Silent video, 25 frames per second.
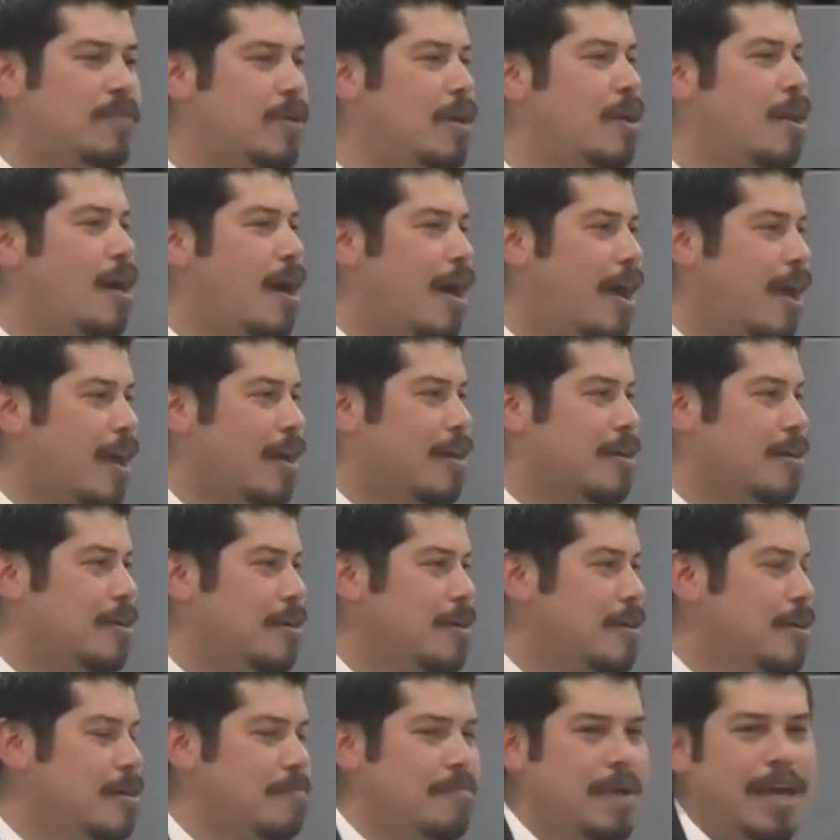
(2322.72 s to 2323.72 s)
you like.
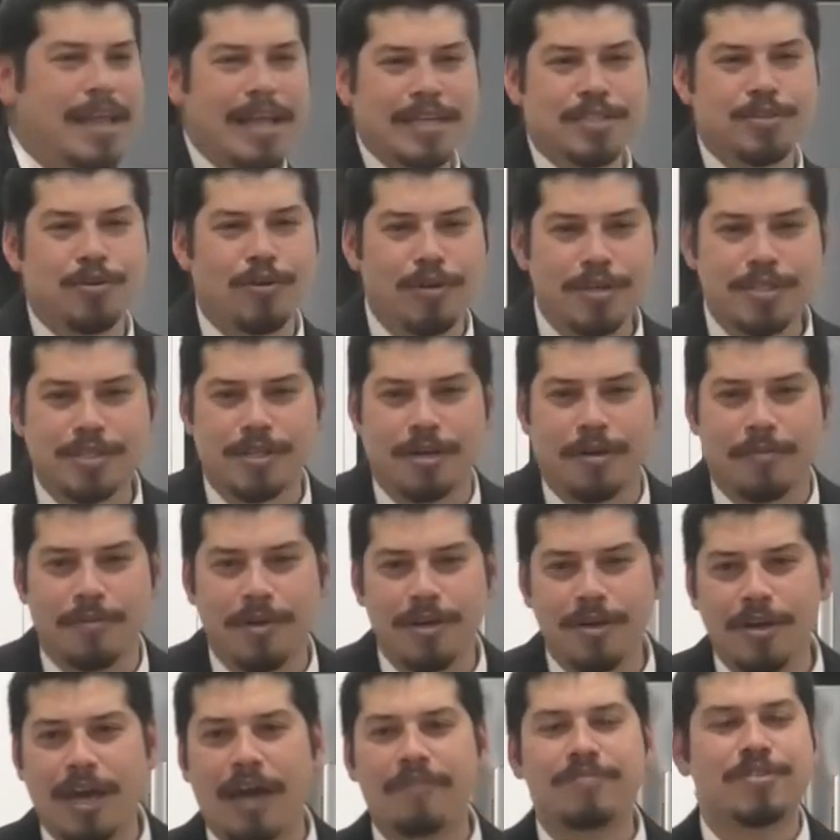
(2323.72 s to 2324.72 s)
Man, that's awesome.
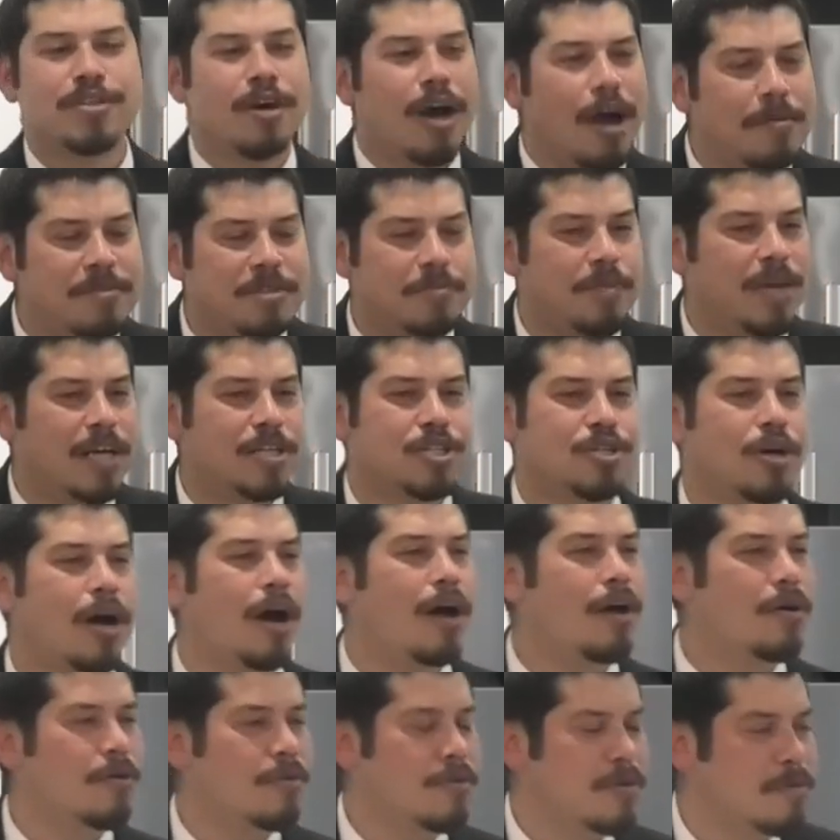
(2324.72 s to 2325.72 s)
You have time to be a
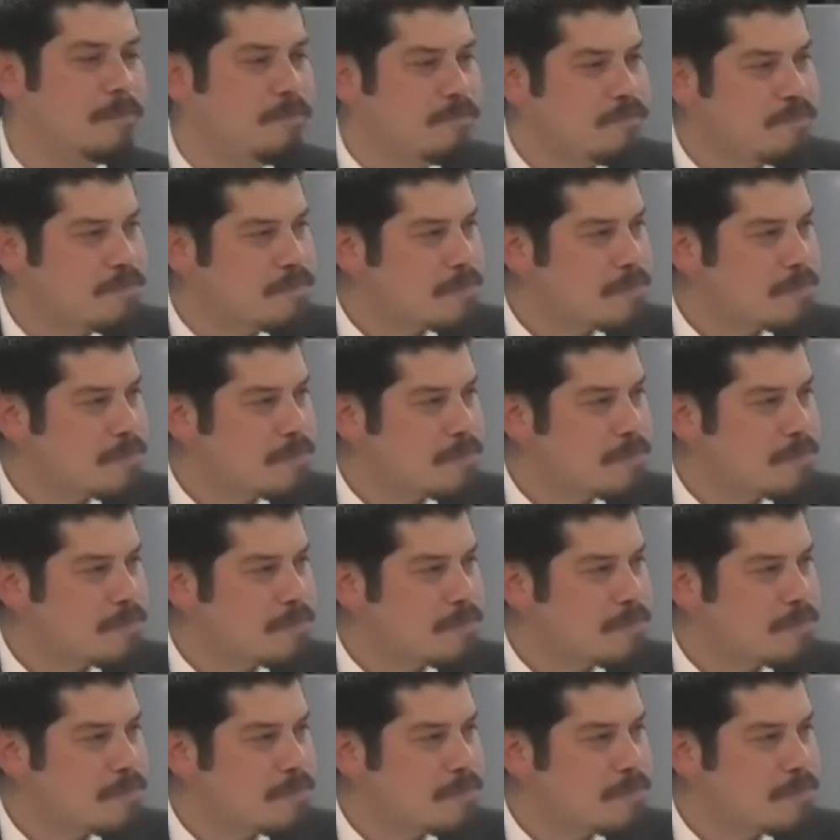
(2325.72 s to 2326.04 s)
child.